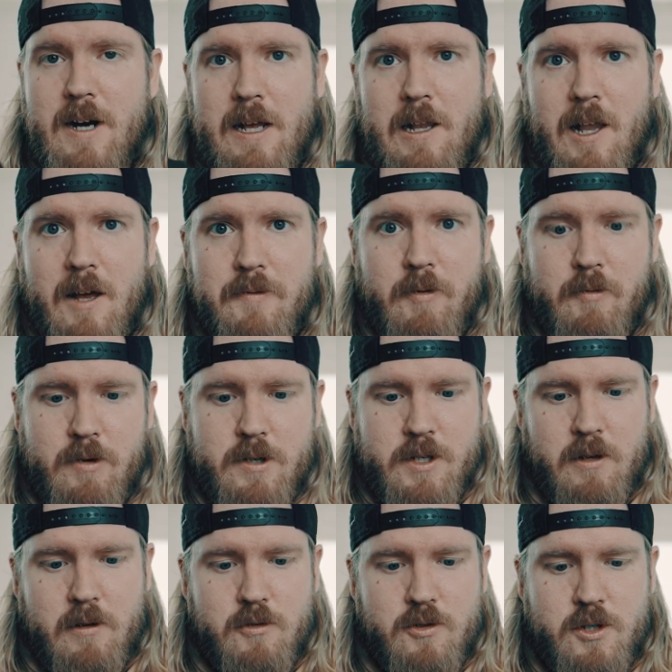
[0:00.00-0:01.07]
I love the
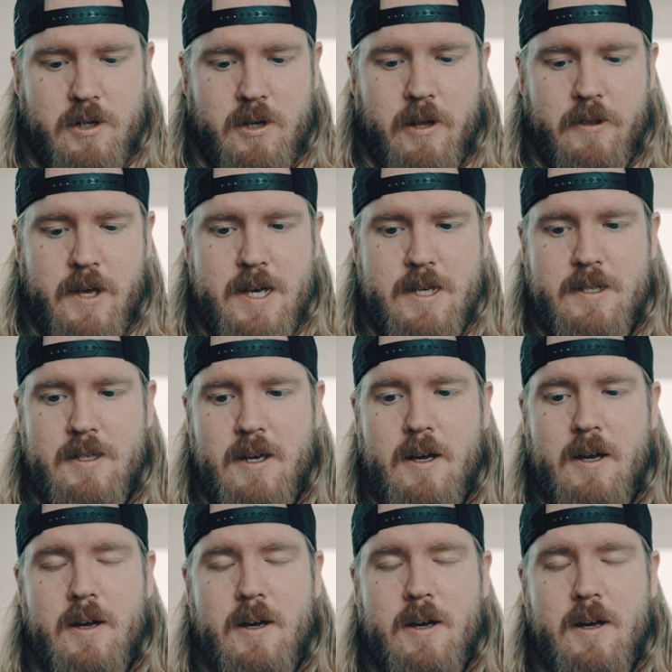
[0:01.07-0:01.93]
resolution on this.